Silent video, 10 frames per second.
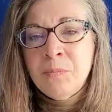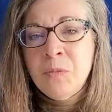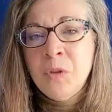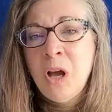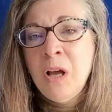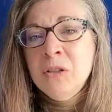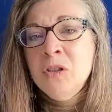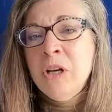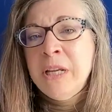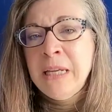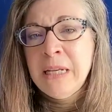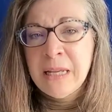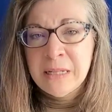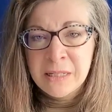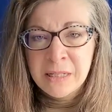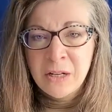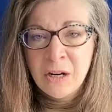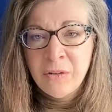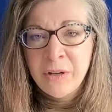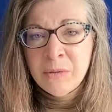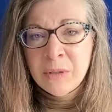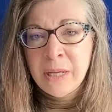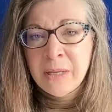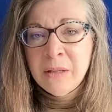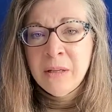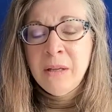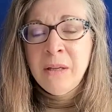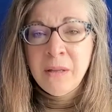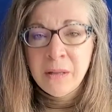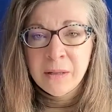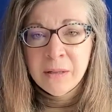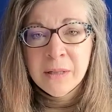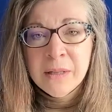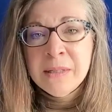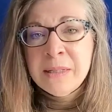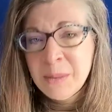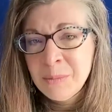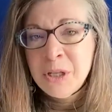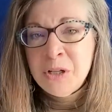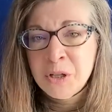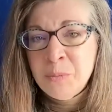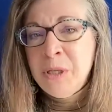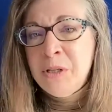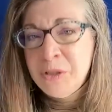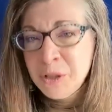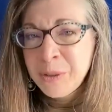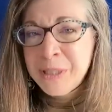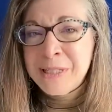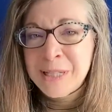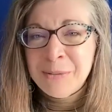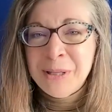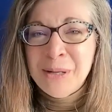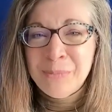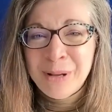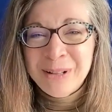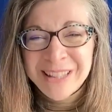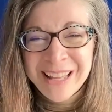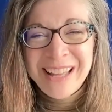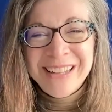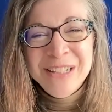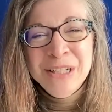not looking at a scenario like, somebody should be doing something about that,